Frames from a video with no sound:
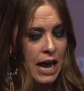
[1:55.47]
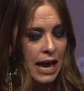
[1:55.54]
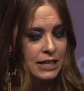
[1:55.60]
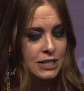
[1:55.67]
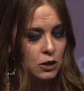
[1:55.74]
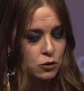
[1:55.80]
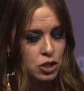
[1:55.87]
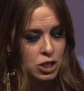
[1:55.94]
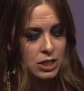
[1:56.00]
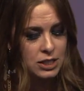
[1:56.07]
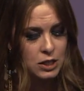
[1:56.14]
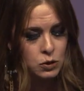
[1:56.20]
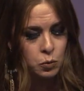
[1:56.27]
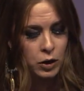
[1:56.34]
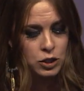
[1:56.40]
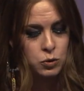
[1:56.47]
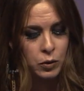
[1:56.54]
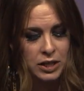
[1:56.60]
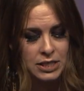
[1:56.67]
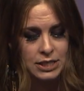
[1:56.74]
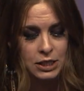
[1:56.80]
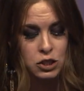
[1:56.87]
And so Genesis 1,
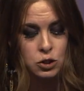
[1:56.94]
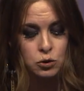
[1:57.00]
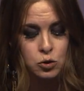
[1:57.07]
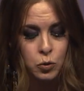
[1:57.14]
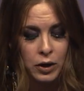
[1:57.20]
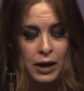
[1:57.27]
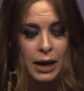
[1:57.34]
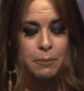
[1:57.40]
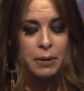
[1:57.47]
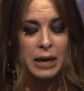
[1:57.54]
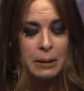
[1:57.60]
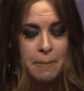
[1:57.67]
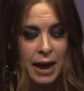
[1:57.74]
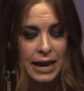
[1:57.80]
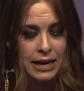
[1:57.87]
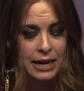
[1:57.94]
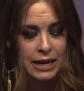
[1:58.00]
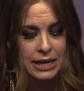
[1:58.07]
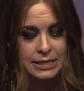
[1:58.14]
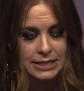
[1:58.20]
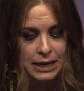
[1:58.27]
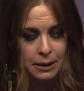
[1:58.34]
26 through 28, being made in
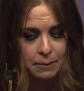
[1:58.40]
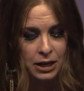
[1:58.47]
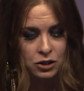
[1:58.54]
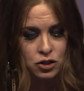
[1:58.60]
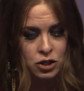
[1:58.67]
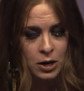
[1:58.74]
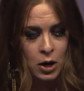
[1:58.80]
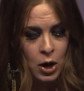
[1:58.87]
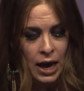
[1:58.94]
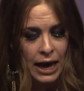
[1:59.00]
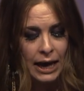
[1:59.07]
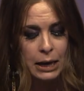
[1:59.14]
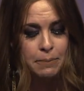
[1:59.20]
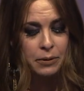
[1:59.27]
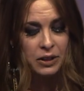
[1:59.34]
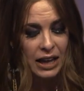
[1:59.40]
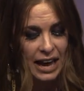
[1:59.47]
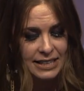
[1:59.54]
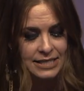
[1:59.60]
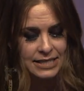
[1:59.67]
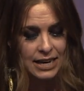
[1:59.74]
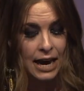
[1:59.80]
his image, he
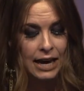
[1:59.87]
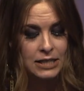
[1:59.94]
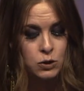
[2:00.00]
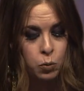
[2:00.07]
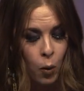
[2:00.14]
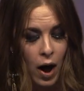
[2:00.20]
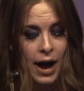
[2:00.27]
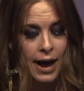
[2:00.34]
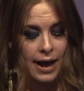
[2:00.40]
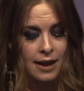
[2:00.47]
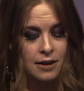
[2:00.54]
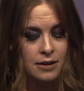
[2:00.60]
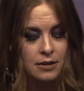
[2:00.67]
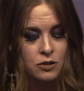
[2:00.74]
blessed us, why?